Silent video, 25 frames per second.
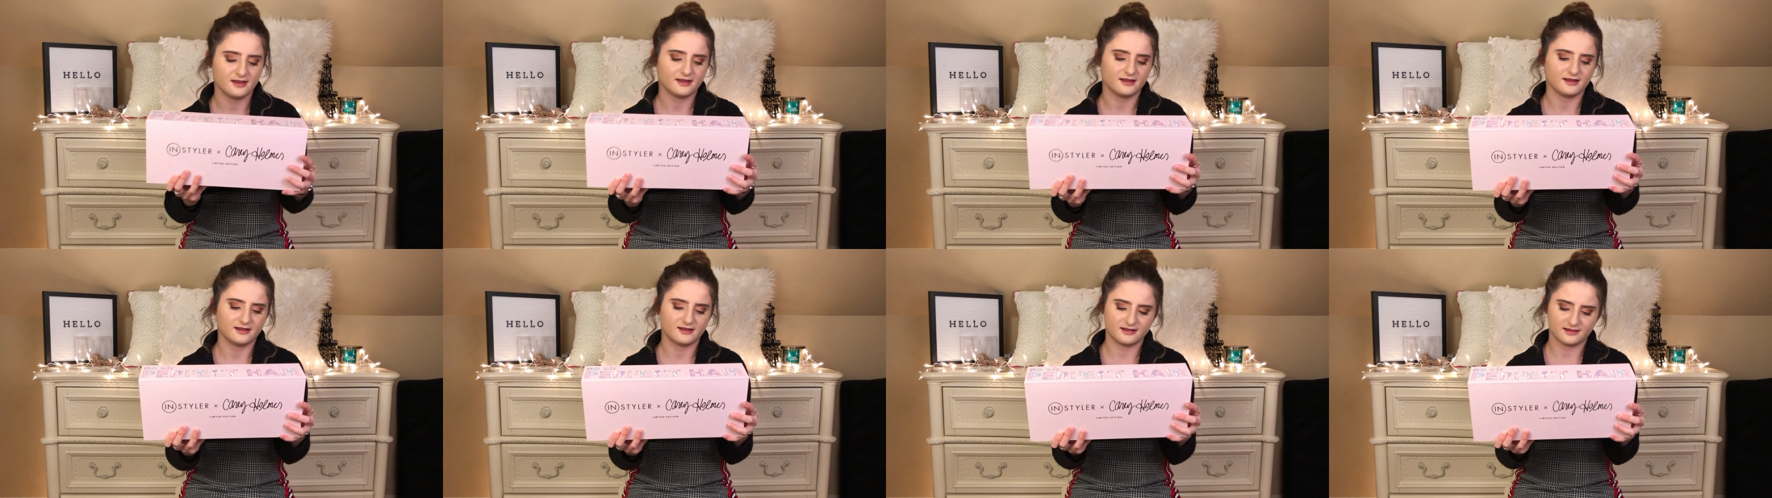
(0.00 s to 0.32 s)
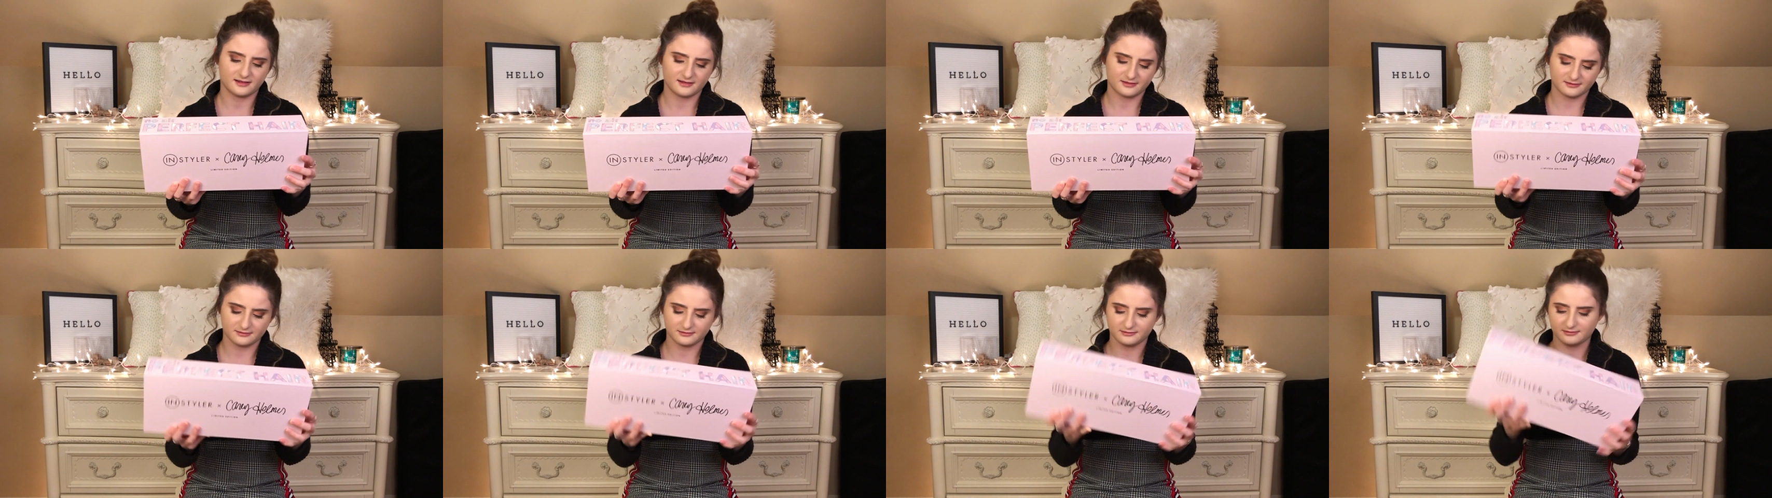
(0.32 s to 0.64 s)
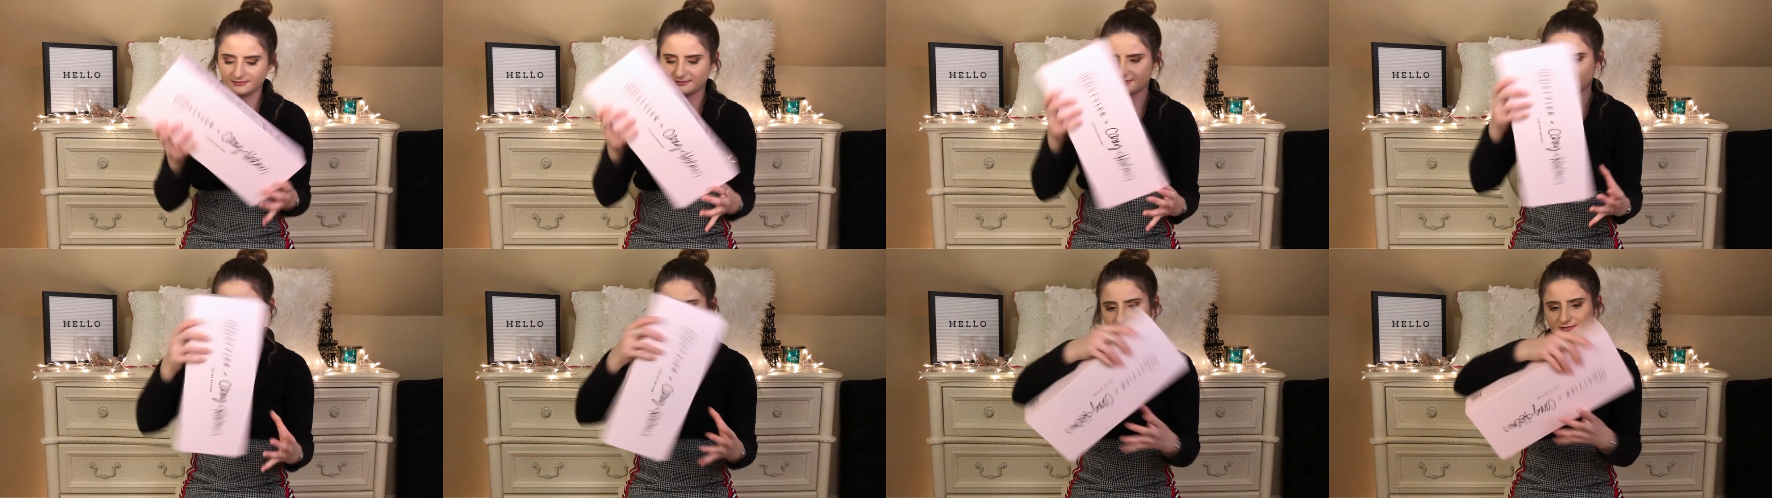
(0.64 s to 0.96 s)

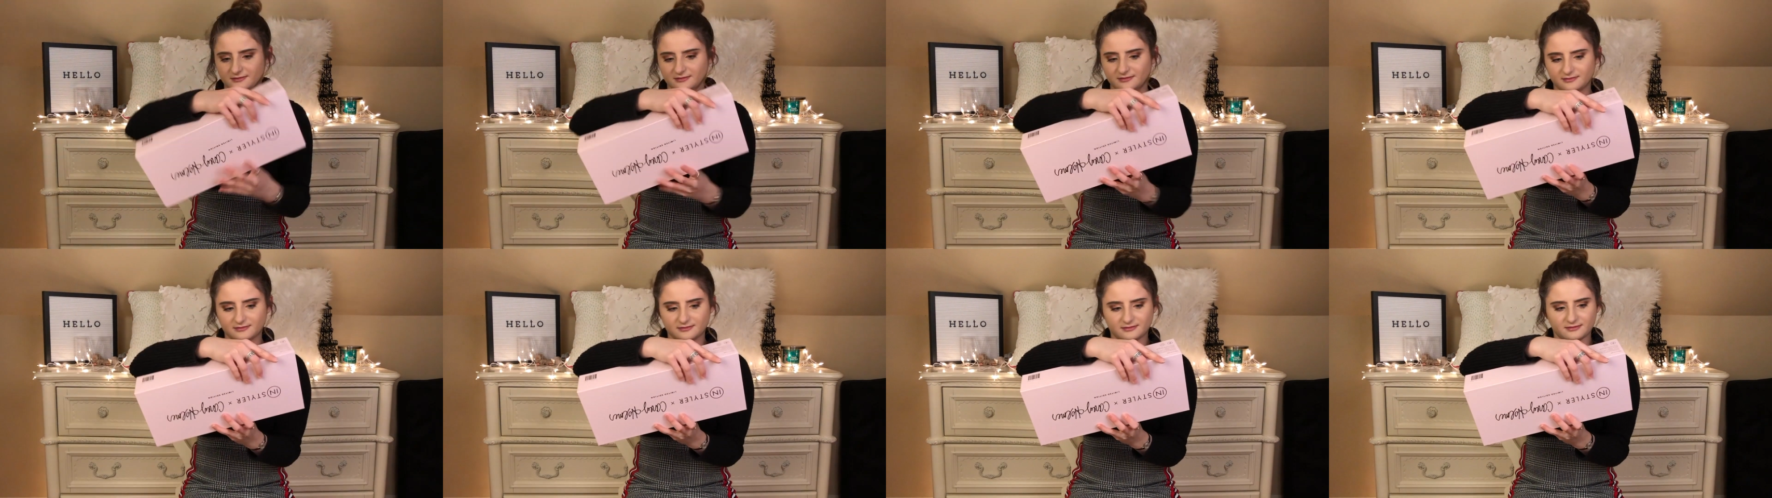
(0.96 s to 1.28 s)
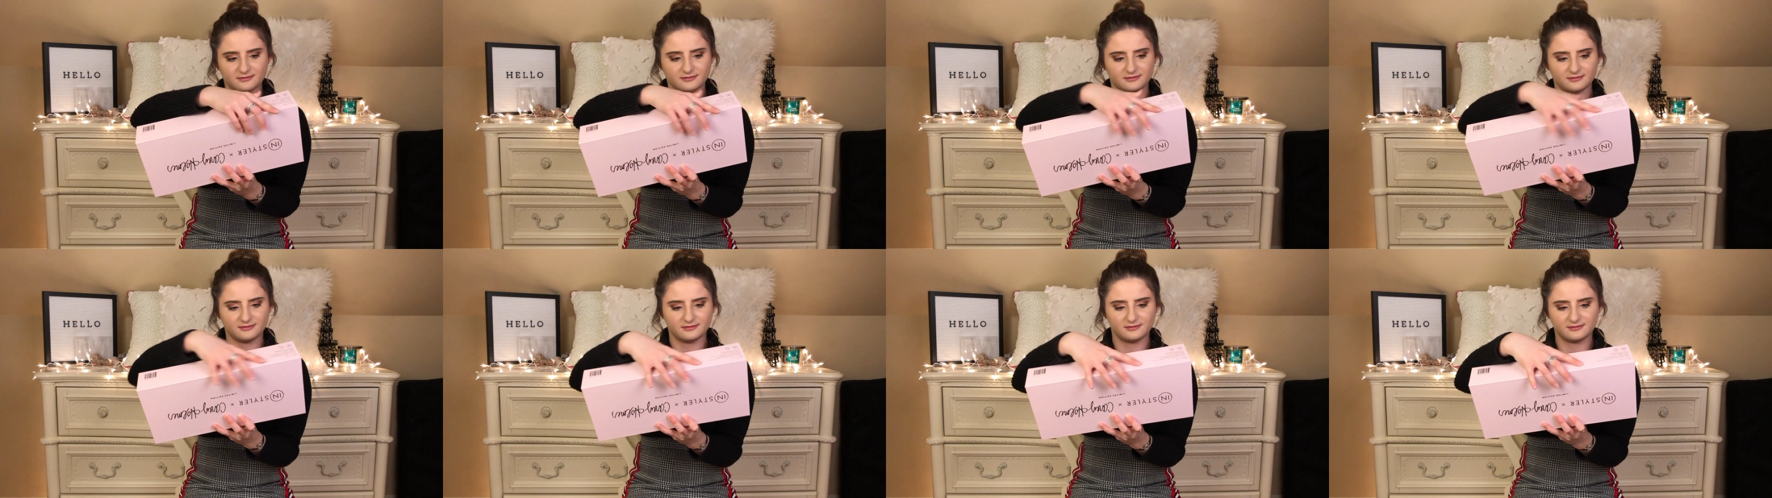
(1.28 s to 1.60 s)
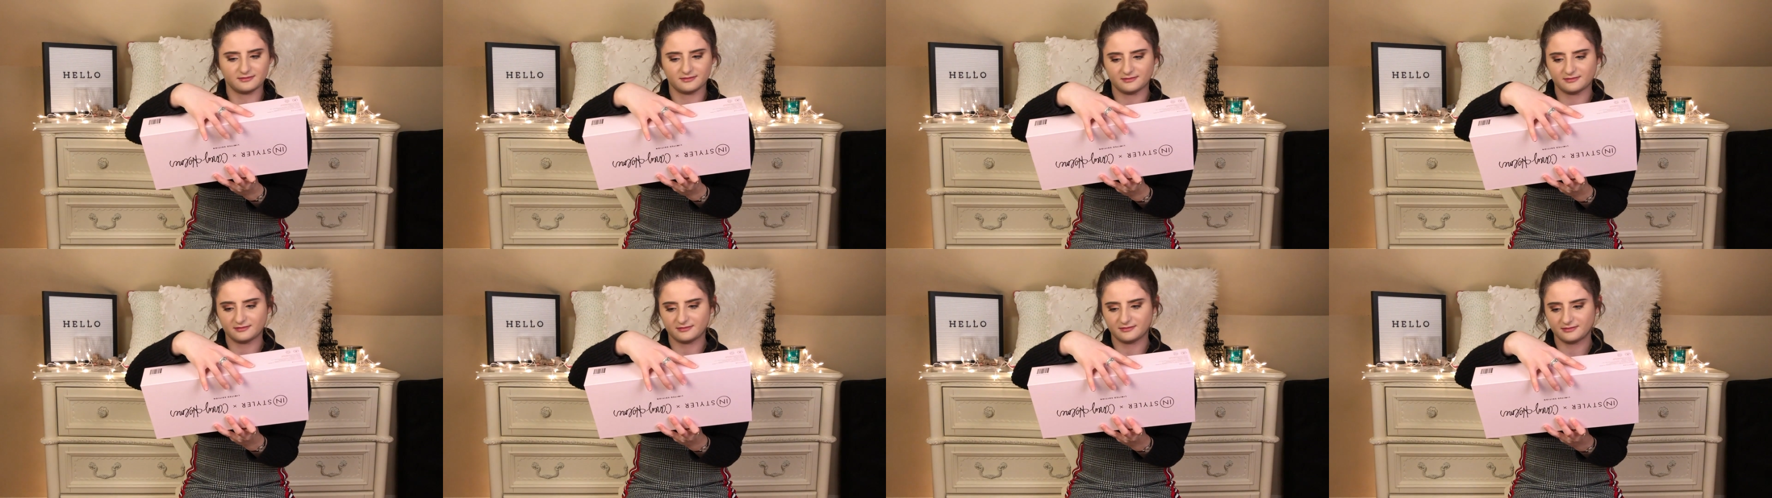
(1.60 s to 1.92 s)

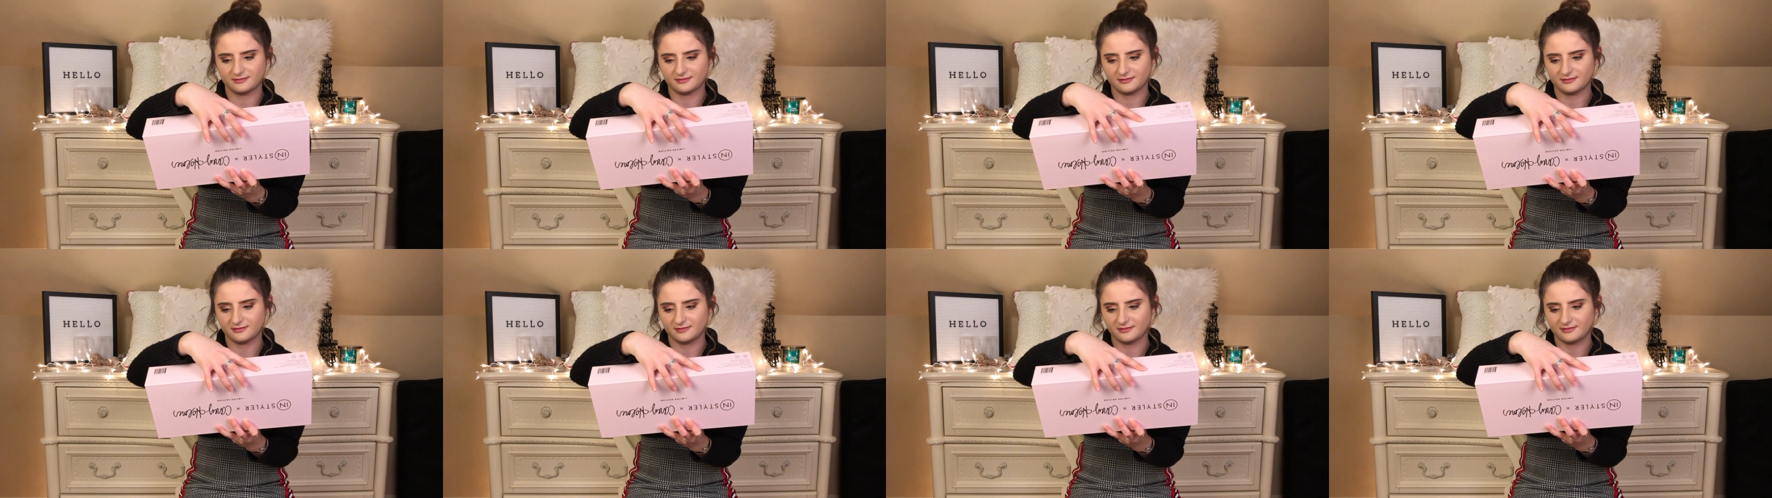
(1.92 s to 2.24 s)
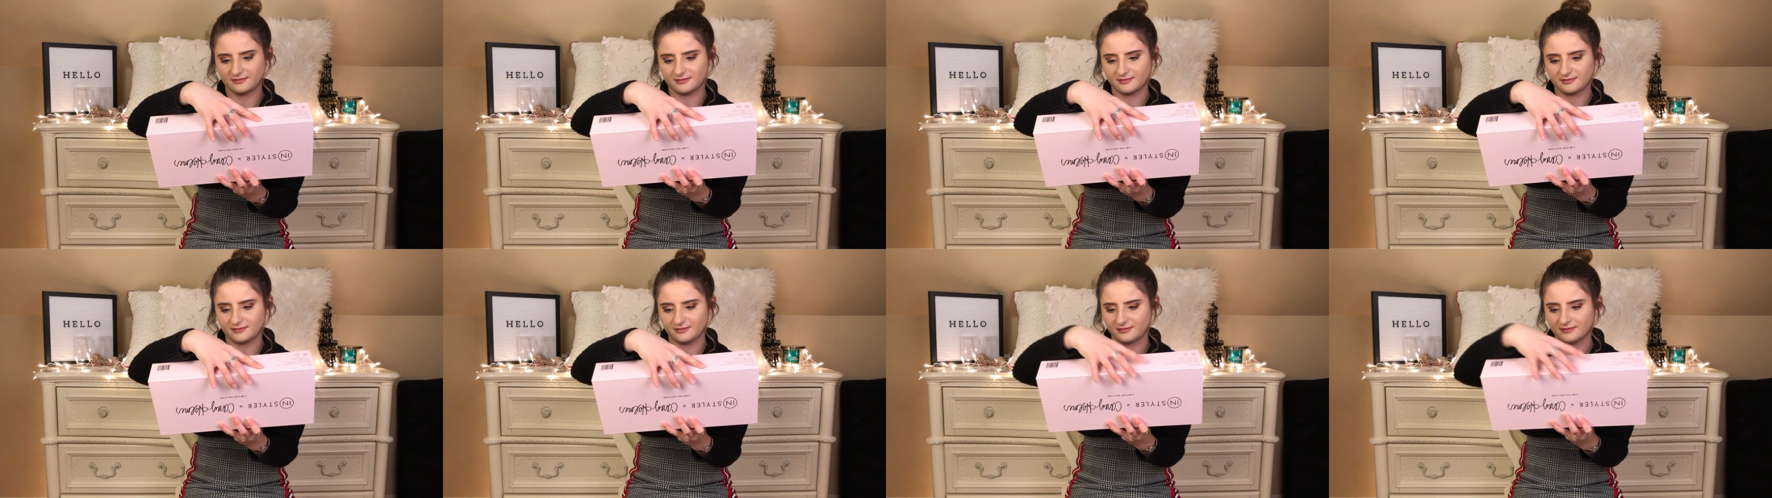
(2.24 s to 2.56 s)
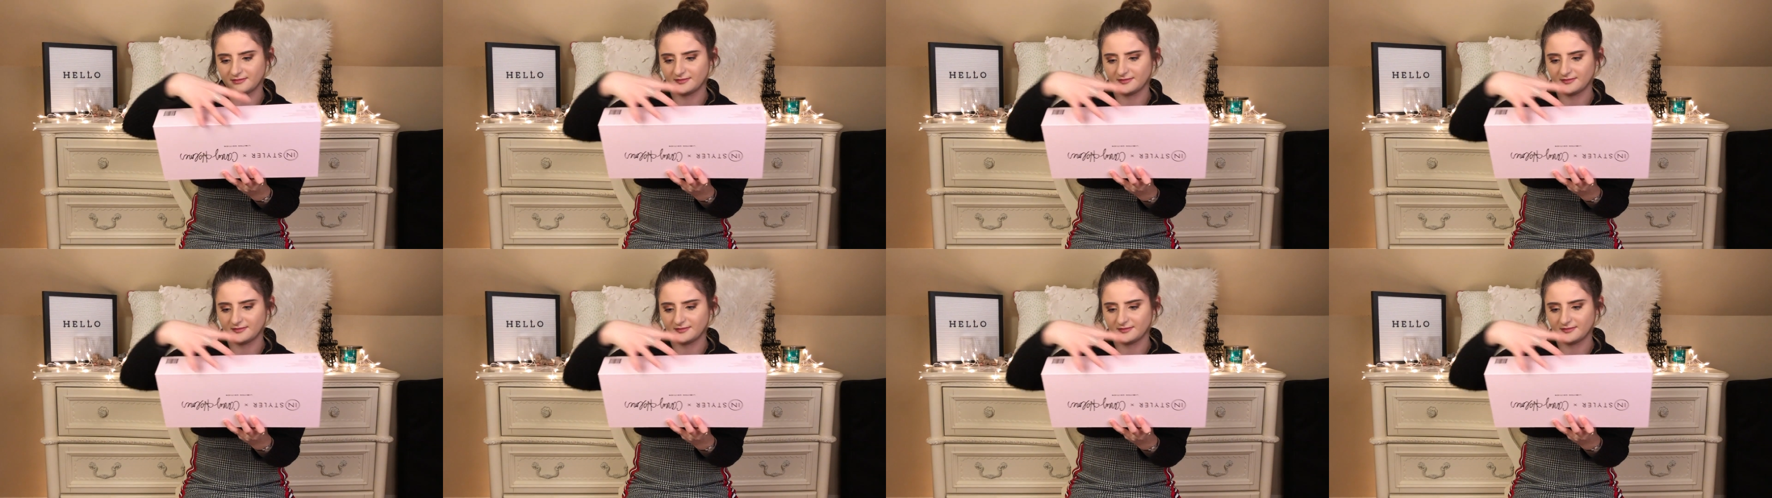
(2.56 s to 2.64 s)
No one is speaking in this clip.